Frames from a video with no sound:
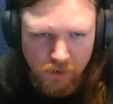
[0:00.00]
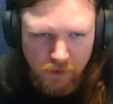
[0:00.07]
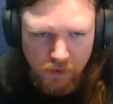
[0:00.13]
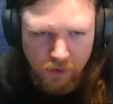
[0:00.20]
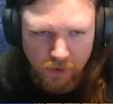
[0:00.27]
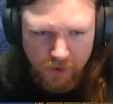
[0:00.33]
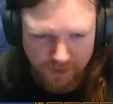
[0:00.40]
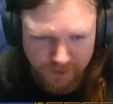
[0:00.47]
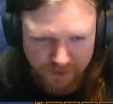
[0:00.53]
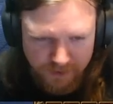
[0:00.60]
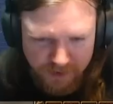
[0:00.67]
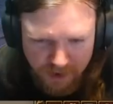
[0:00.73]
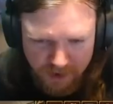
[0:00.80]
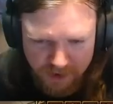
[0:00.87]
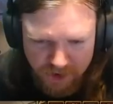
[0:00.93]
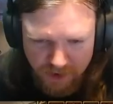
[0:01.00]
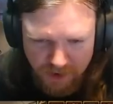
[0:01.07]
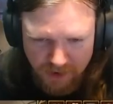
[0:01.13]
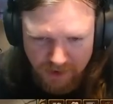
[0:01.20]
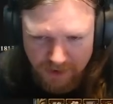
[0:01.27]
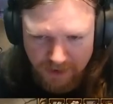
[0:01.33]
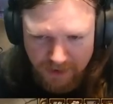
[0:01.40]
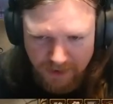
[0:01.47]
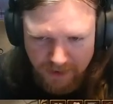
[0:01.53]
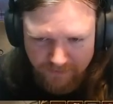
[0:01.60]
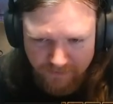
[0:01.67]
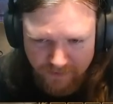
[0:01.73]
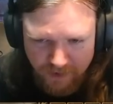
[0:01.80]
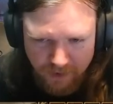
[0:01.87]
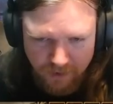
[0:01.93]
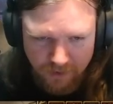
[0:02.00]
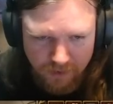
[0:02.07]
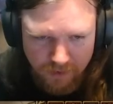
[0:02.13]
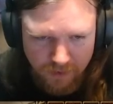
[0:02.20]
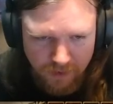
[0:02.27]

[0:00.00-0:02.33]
Alright, the Dutch are leaving.